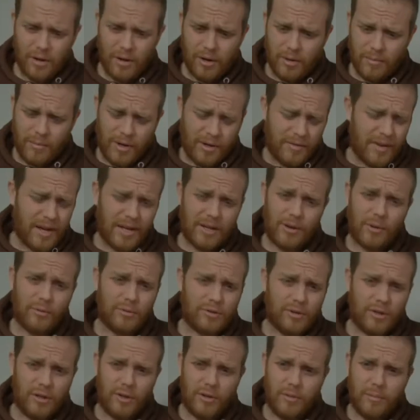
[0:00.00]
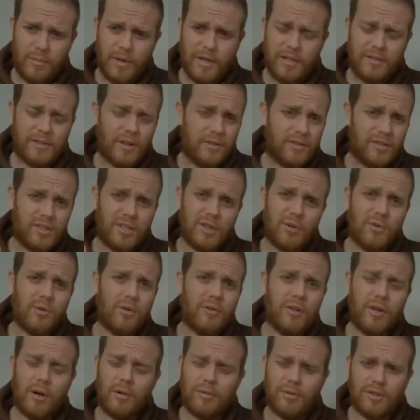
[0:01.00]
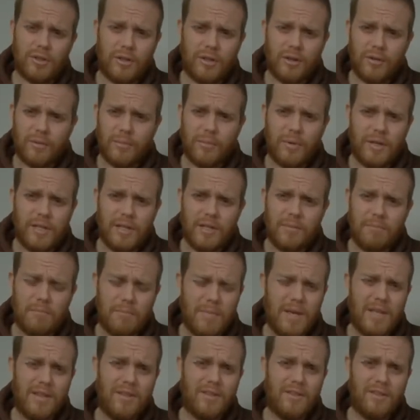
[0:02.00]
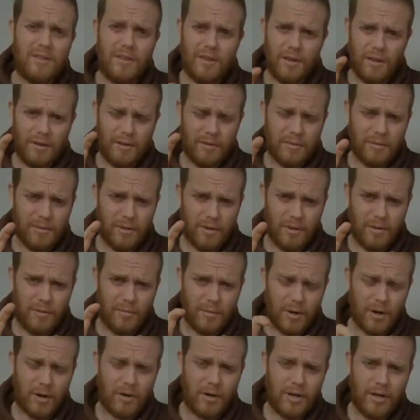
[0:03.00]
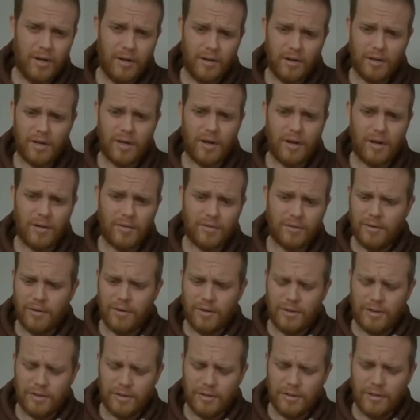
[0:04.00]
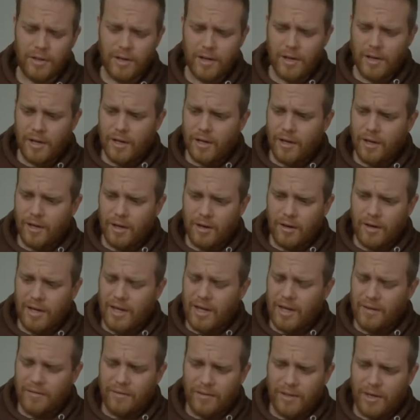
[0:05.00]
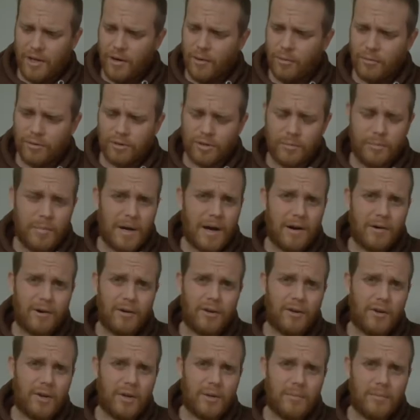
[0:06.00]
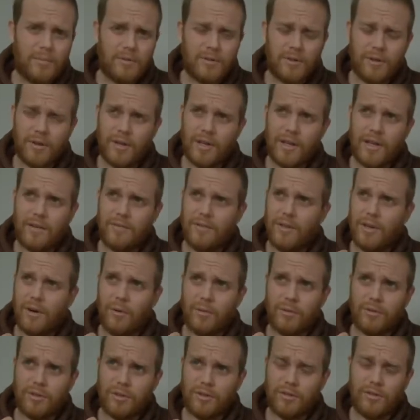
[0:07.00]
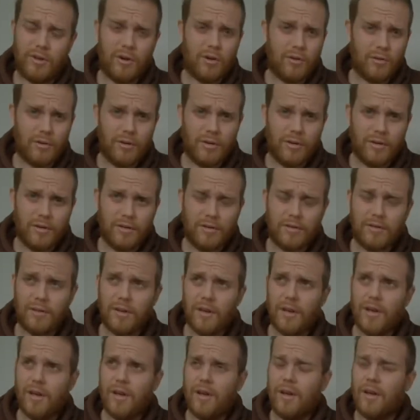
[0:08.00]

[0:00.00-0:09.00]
I've had Ultra Lone Peaks. I've still got the Ultra Lone Peak mids, the higher cuff version. I have the Ultra Paradigms. I have the Ultra Torrens.